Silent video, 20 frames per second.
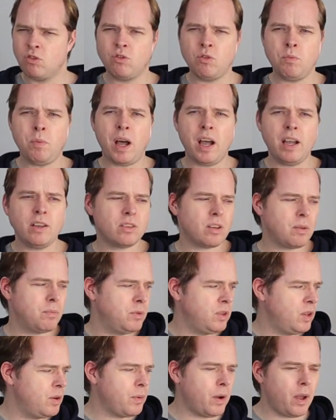to buy
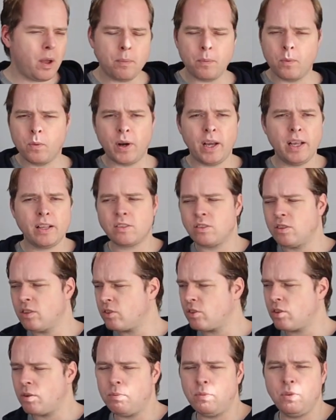some new upgrades,
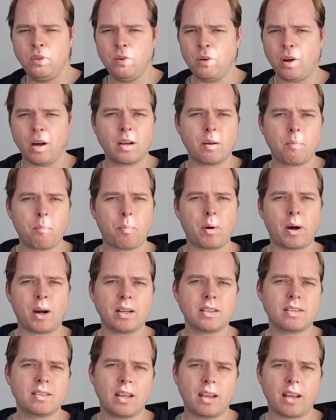some new other
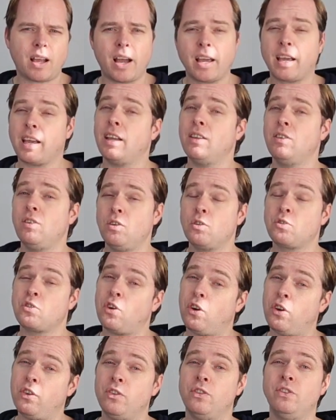parts that I can use
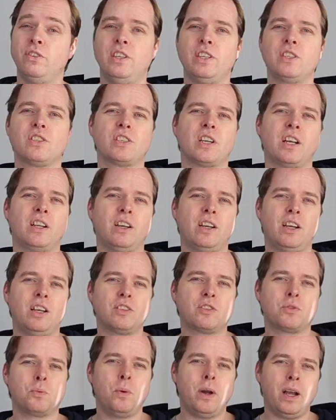on this channel
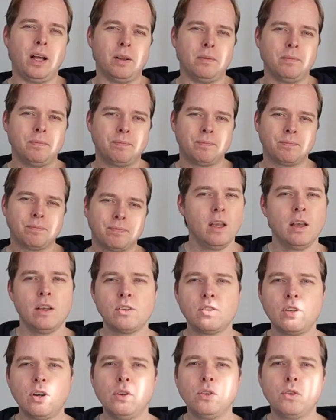as well.
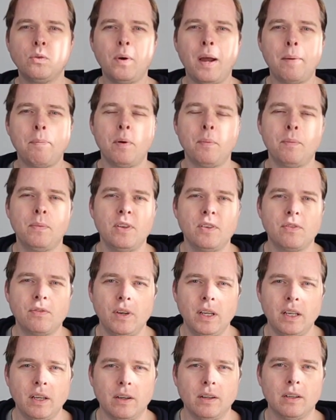So to wrap up this
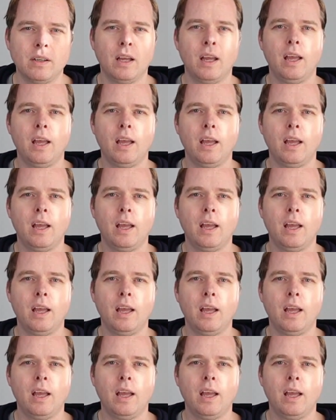video,